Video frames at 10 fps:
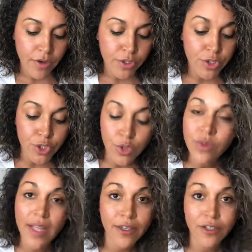Do
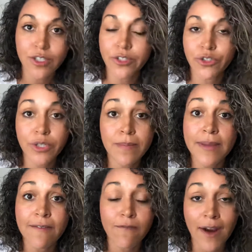let your children
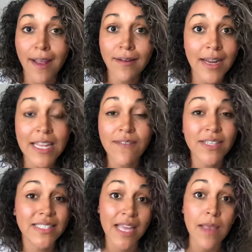befriend and
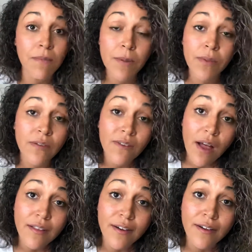even date people of
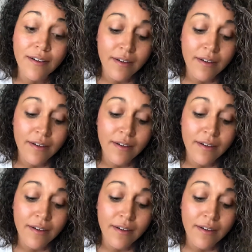color.